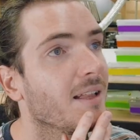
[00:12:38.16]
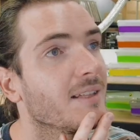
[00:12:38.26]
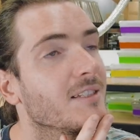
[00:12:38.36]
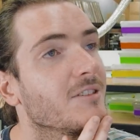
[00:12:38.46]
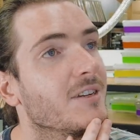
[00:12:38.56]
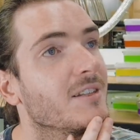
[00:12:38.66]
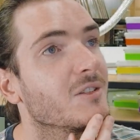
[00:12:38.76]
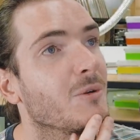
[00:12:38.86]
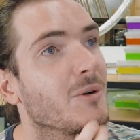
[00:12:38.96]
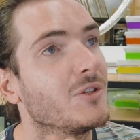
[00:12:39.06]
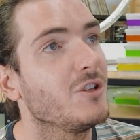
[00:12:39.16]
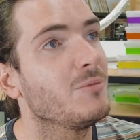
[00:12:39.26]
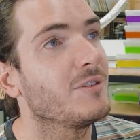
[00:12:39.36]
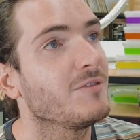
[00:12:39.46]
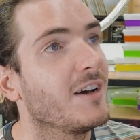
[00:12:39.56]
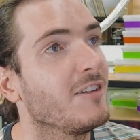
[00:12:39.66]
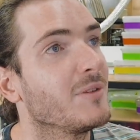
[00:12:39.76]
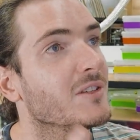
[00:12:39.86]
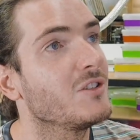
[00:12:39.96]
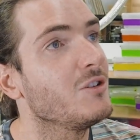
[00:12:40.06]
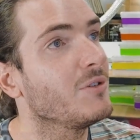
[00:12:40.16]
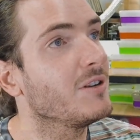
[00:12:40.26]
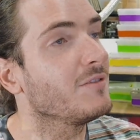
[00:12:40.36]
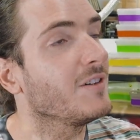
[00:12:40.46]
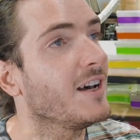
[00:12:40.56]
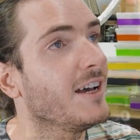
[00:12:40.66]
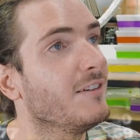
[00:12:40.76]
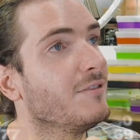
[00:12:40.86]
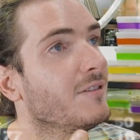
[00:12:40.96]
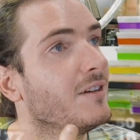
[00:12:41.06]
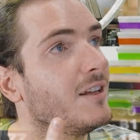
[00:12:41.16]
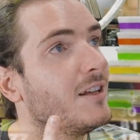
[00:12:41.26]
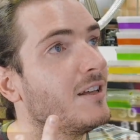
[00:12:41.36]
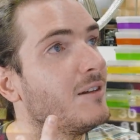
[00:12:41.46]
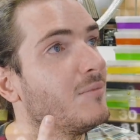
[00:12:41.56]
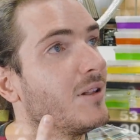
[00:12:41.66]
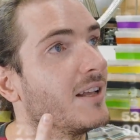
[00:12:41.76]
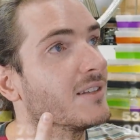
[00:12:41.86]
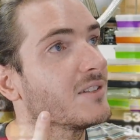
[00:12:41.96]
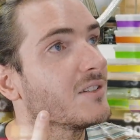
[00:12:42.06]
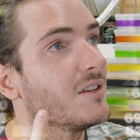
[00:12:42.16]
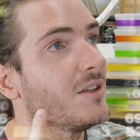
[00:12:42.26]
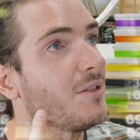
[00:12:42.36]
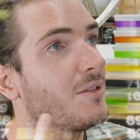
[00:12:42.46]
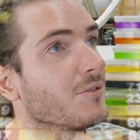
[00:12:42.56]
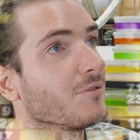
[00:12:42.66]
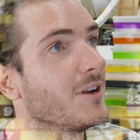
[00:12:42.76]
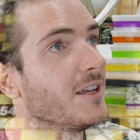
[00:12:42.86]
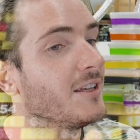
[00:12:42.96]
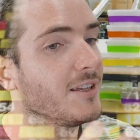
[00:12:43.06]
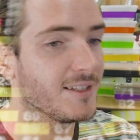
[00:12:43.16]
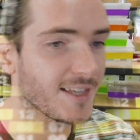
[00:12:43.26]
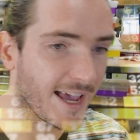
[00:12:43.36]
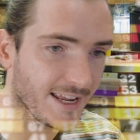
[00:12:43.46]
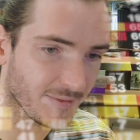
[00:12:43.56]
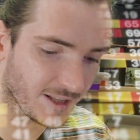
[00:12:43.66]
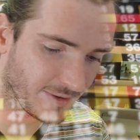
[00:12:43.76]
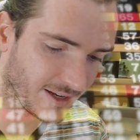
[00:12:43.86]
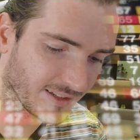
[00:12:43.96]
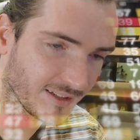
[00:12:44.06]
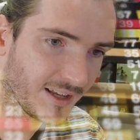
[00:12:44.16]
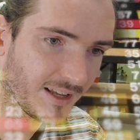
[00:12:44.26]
let's increase, we want 2.5 plus 2.5 plus 3 is 8mm.